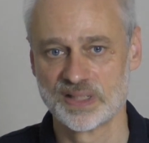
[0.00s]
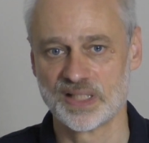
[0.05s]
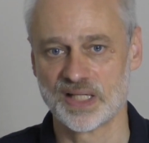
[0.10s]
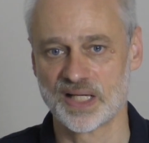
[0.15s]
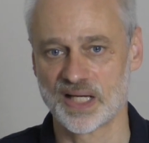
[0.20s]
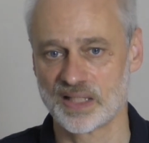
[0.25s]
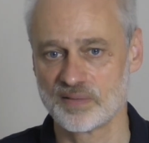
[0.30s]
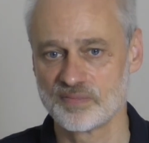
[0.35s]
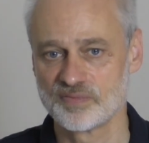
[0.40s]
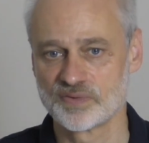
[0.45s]
a
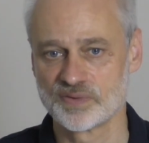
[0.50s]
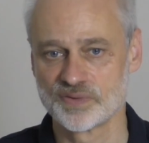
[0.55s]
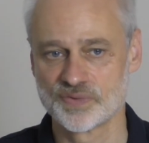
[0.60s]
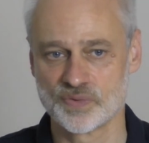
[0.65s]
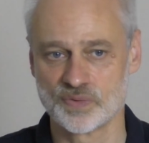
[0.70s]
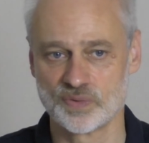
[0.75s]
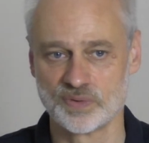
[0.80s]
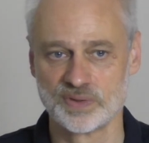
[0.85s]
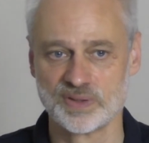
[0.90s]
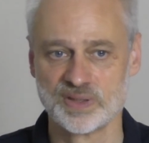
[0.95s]
helpful
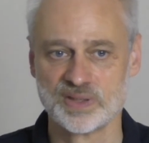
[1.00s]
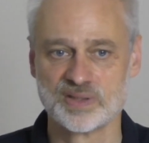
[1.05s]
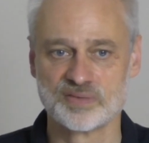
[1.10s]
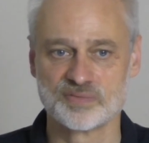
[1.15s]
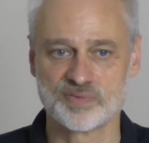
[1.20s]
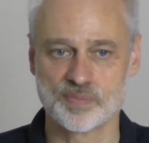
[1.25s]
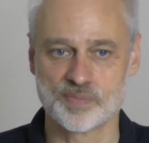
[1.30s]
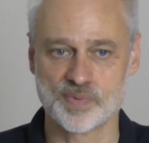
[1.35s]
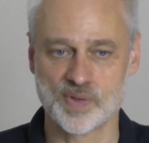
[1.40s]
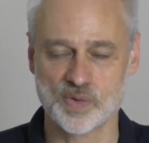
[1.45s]
tool
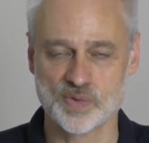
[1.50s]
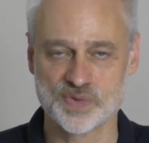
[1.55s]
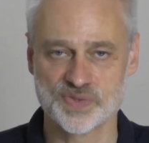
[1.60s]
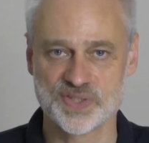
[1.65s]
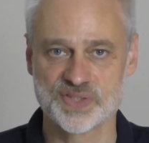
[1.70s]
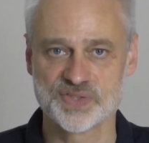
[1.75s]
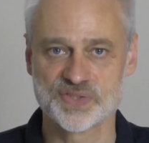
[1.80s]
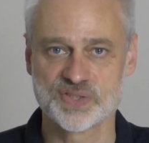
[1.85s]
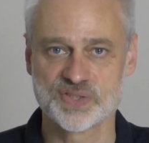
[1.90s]
for process